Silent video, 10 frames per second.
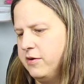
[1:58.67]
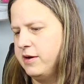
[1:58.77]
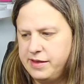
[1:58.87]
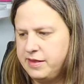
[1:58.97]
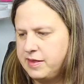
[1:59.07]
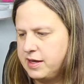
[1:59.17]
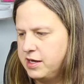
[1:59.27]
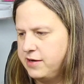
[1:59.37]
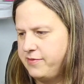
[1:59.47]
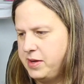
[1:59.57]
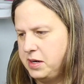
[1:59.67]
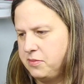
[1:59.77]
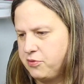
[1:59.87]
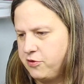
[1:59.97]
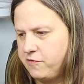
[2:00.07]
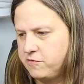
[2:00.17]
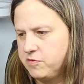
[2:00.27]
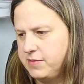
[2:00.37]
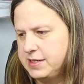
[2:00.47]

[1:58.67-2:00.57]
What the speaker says: and I think that could have been improved with my